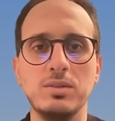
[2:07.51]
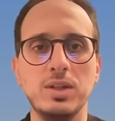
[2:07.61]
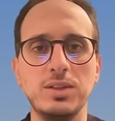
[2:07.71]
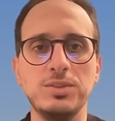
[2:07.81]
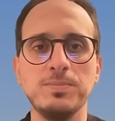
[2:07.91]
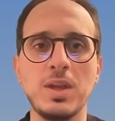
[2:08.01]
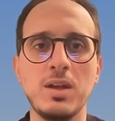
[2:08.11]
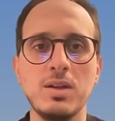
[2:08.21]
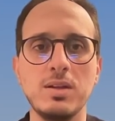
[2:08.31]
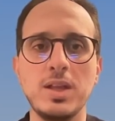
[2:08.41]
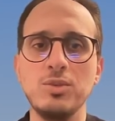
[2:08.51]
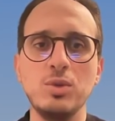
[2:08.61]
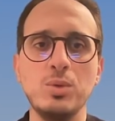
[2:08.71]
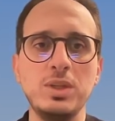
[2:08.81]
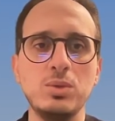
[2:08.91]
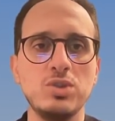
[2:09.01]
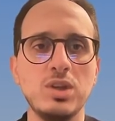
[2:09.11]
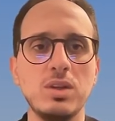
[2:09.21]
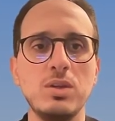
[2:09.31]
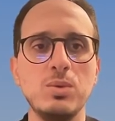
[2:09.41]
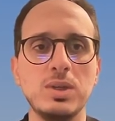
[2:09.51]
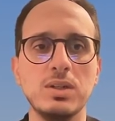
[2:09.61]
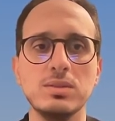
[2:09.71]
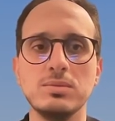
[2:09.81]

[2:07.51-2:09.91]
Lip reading: list. There is no need to change the URL.